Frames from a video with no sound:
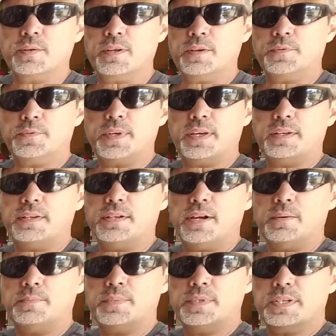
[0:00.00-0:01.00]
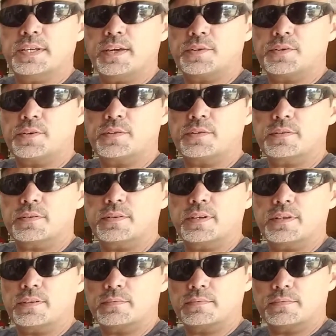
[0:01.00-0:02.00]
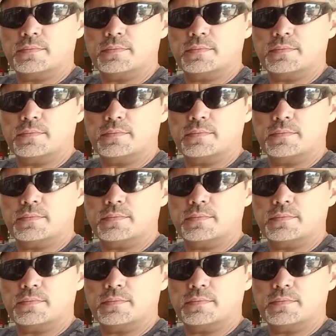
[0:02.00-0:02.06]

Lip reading: if they come together that